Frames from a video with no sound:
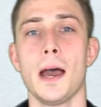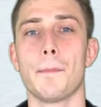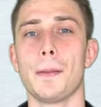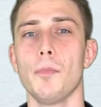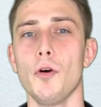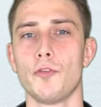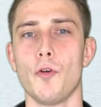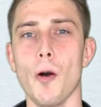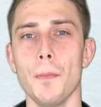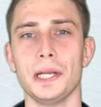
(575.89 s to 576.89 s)
But more
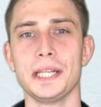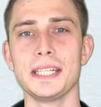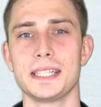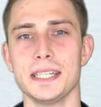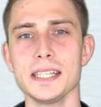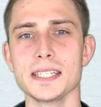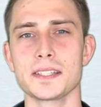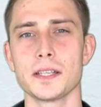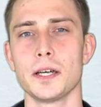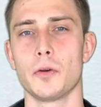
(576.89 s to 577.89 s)
formally,
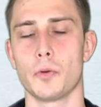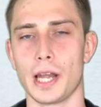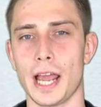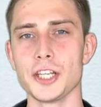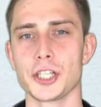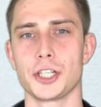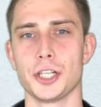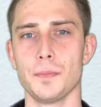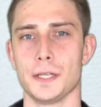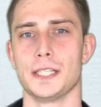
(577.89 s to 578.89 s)
this
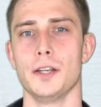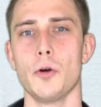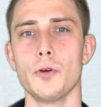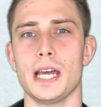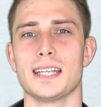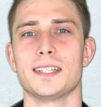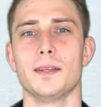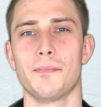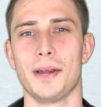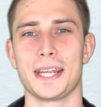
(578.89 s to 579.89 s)
relationship is known as an
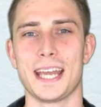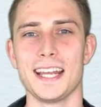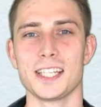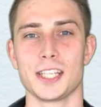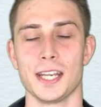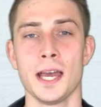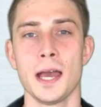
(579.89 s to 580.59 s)
implication